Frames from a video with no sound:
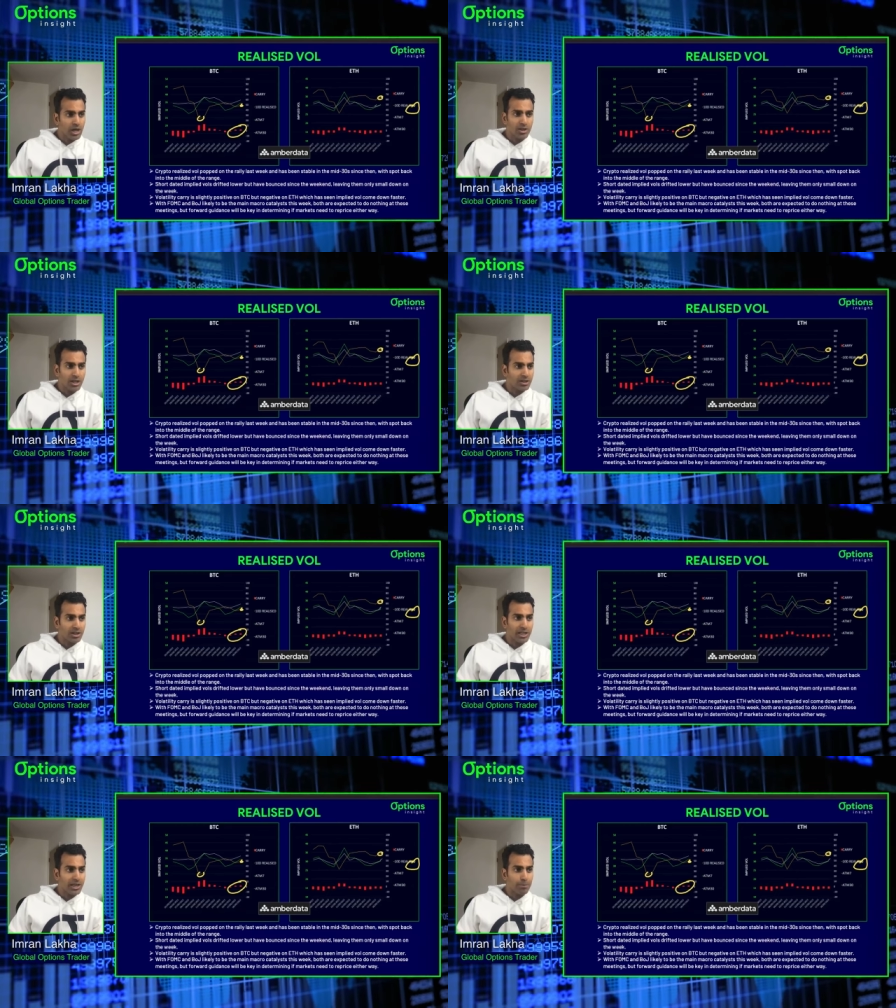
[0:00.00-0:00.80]
The,
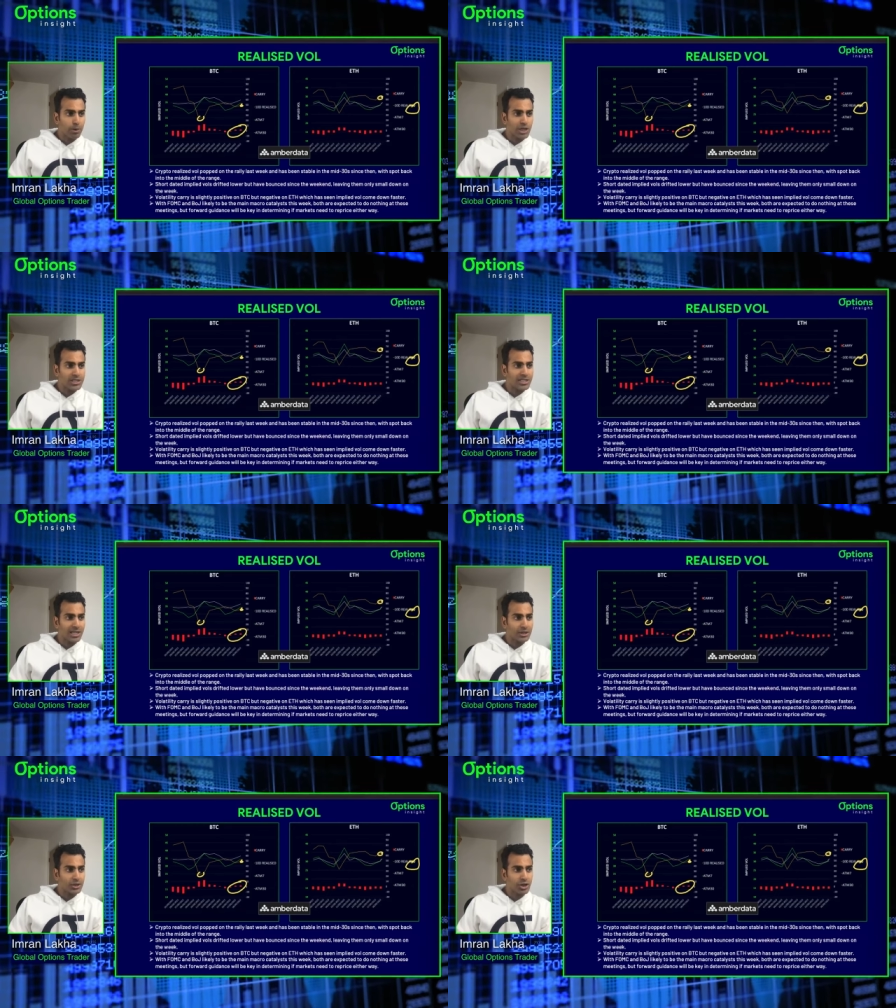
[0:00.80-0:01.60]
the implieds are
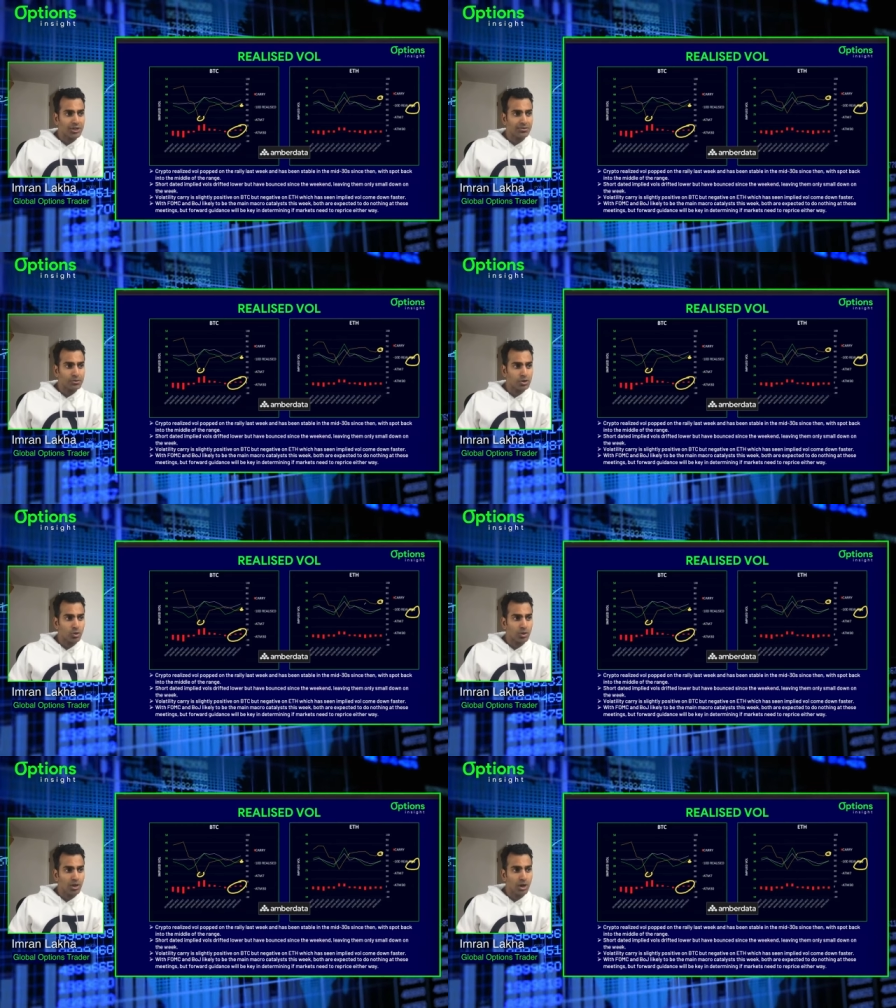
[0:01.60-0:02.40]
telling a totally different
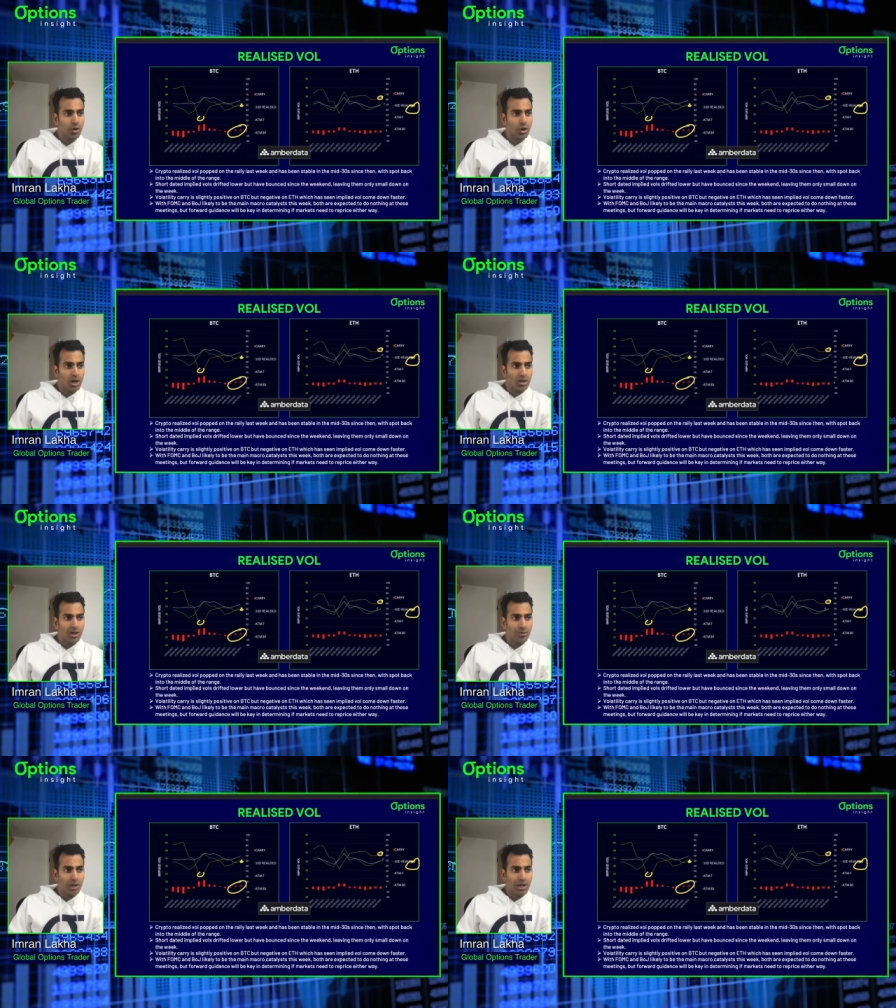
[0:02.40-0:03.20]
story though.
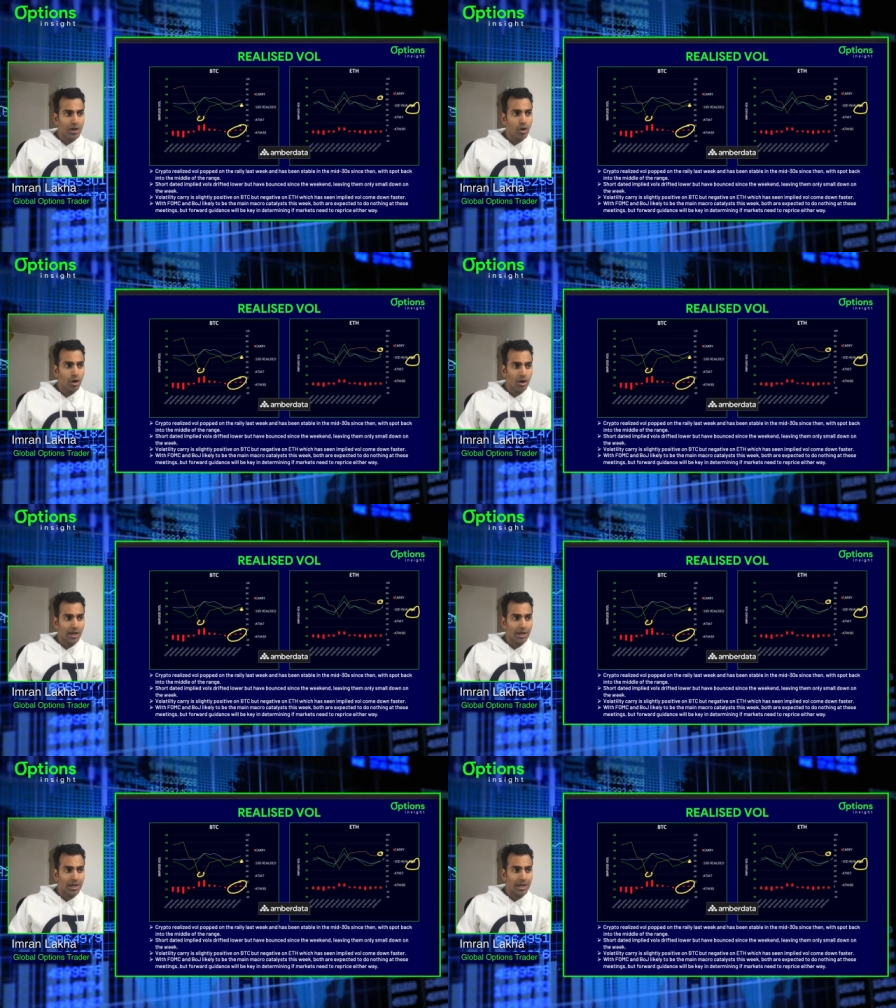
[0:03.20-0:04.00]
They really are
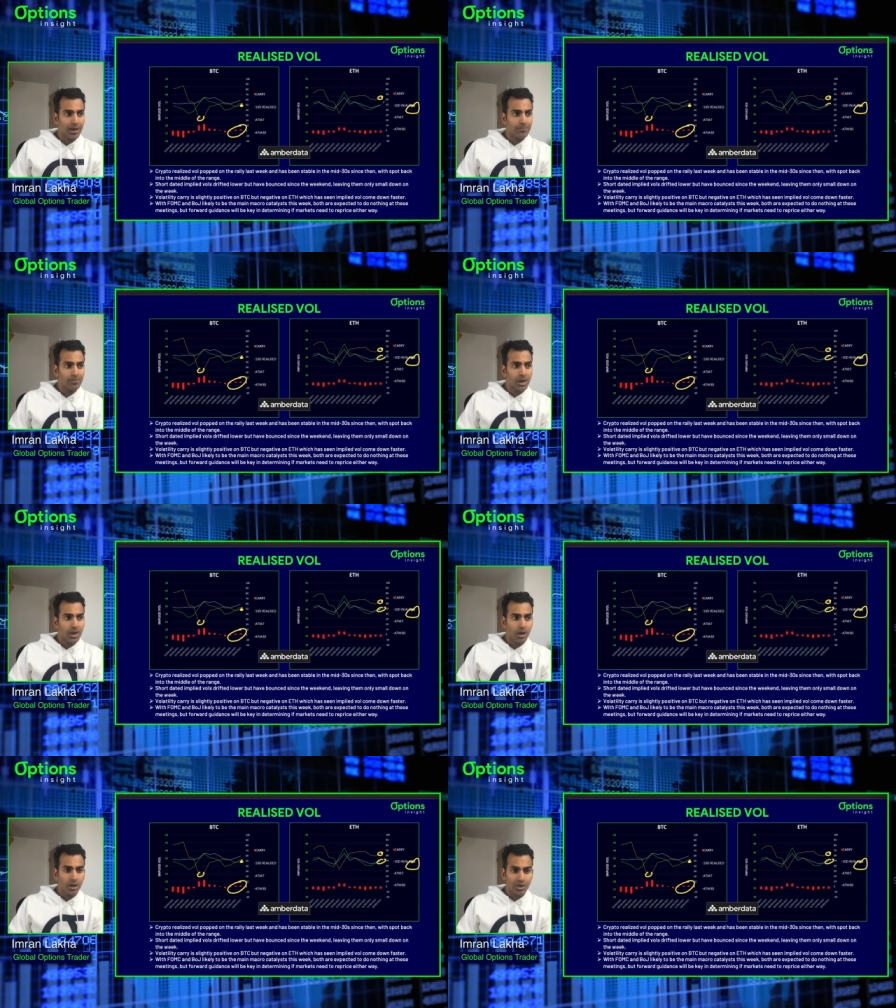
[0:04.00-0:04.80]
getting hit.
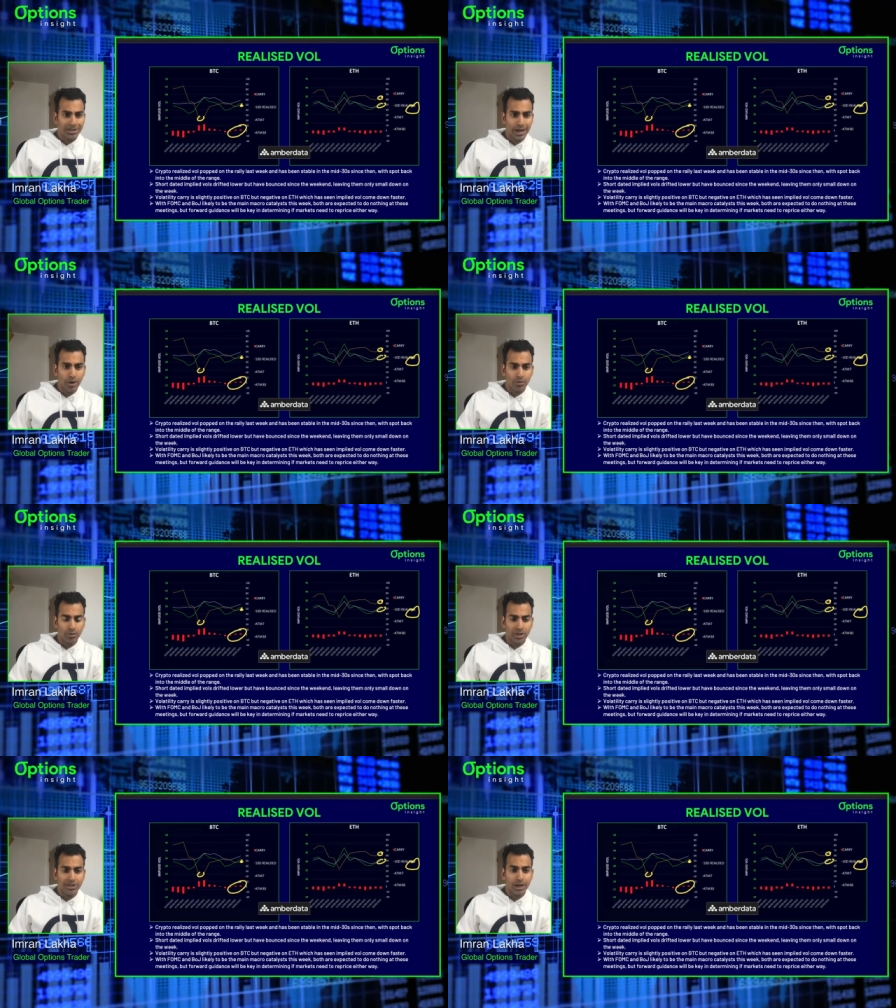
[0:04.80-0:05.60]
Uh, they're down,
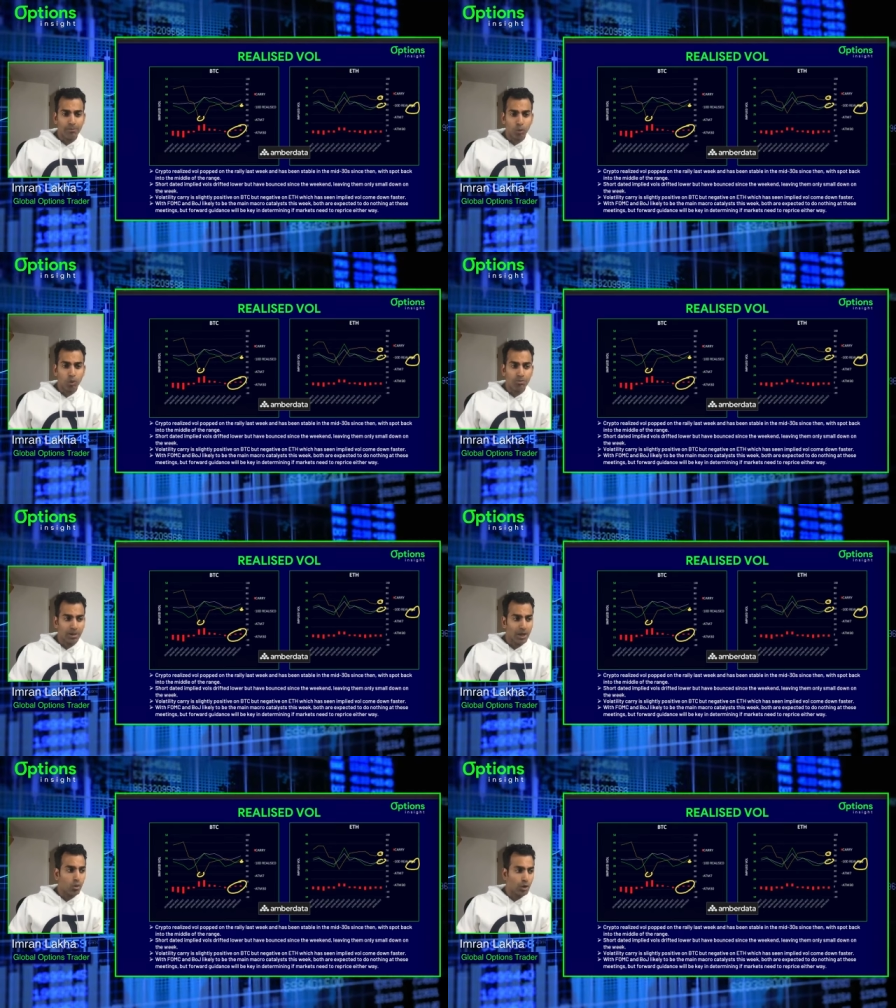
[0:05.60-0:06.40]
they're down more than
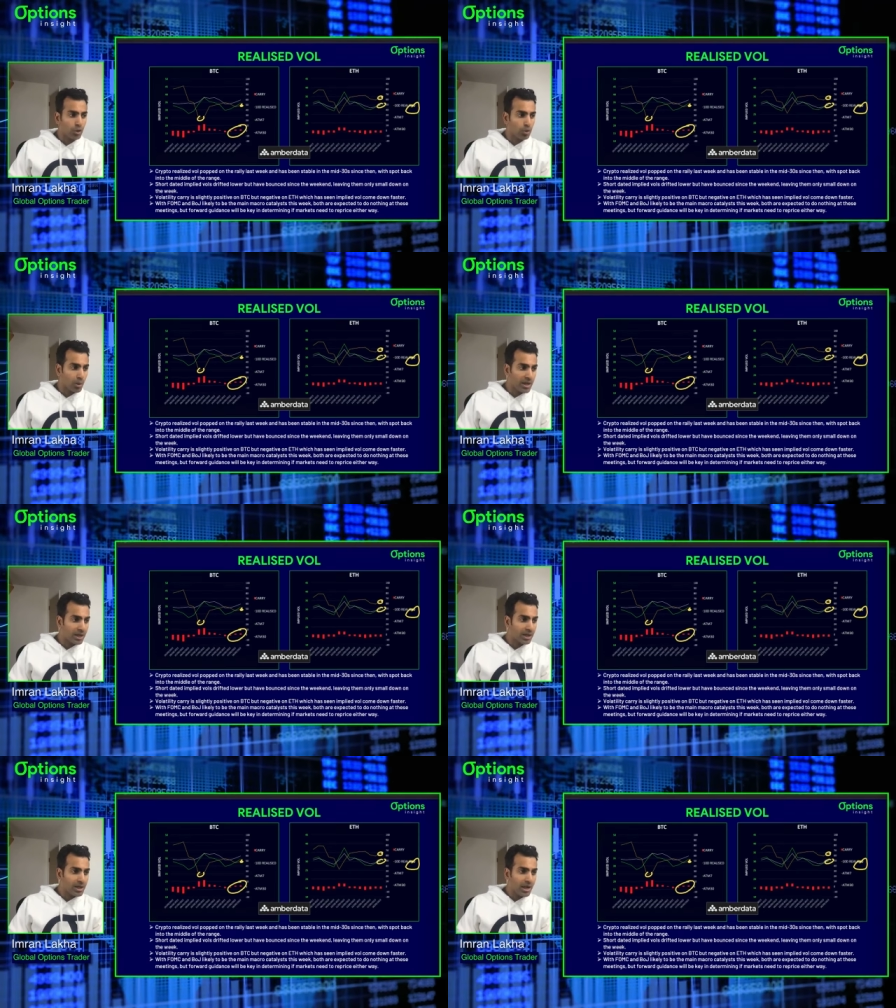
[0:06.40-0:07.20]
Bitcoin on the week,